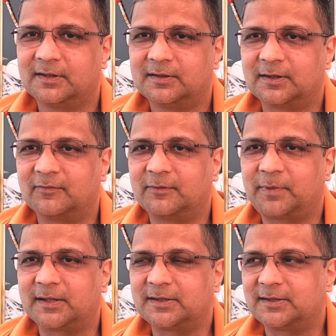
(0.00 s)
Someone
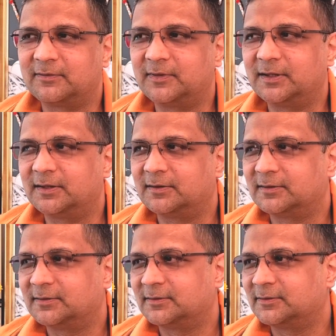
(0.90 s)
passes away,
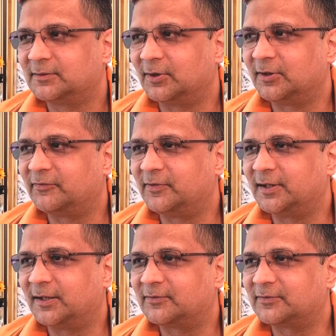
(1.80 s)
or if we
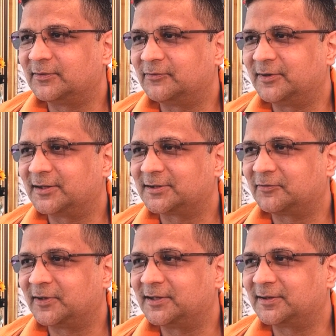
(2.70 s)
are
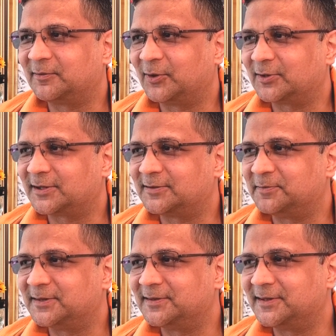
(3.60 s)
suffering some loss in
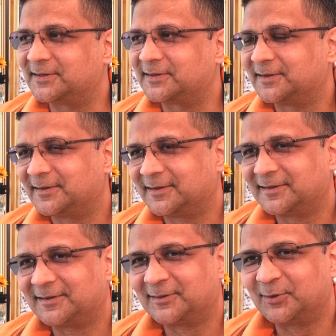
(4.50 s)
business,
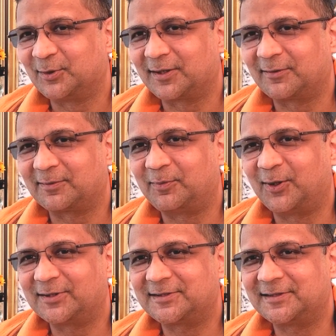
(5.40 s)
or our
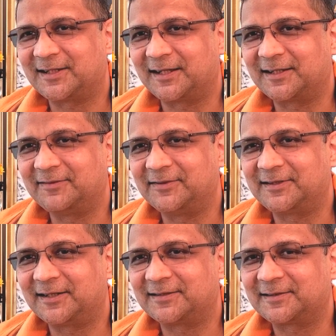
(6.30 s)
boss is angry with
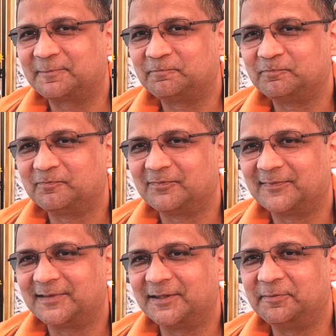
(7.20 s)
us,
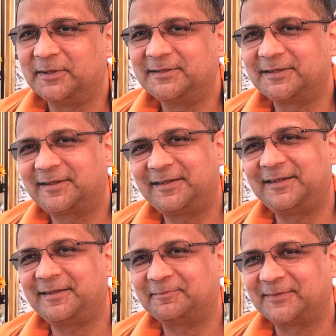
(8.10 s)

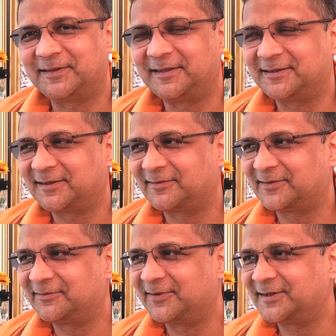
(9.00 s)
immediately the nature of
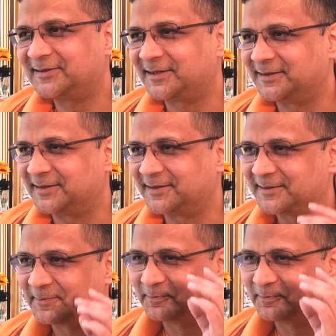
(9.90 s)
the world changes.